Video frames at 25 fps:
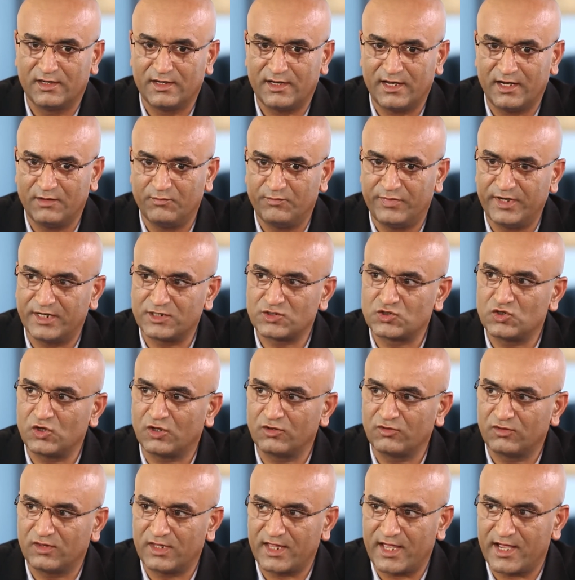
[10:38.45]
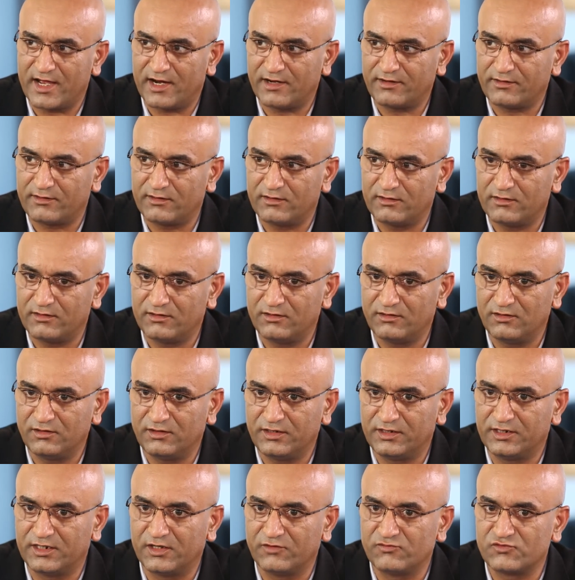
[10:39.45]
and based on that
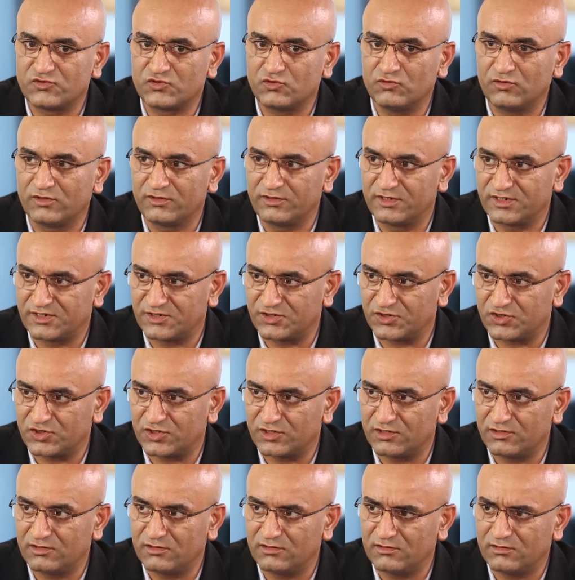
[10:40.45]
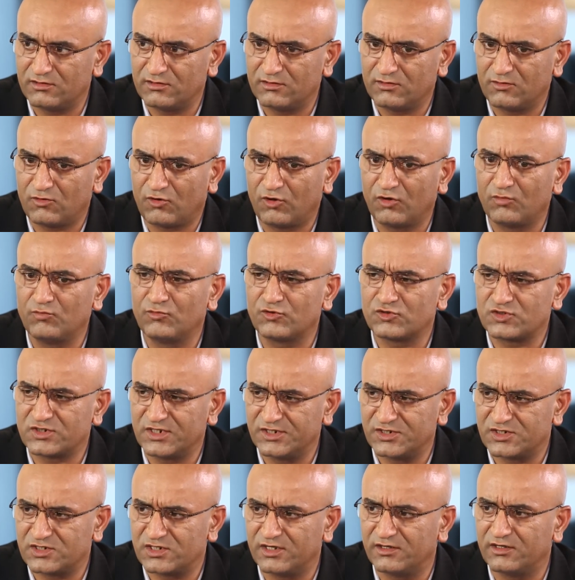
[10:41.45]
gives you a decision almost
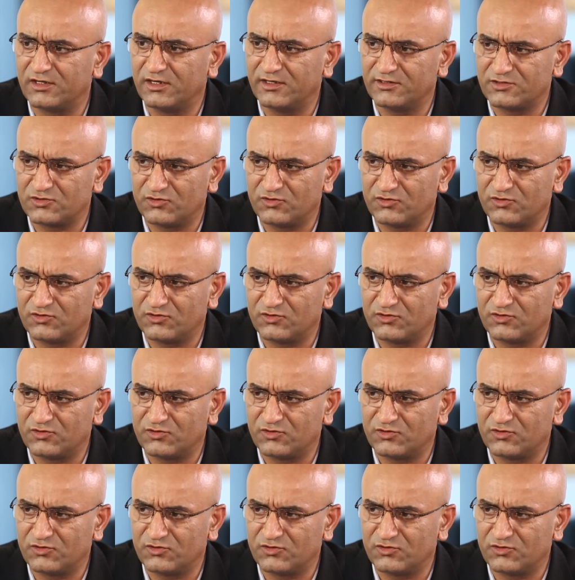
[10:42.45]
instantly.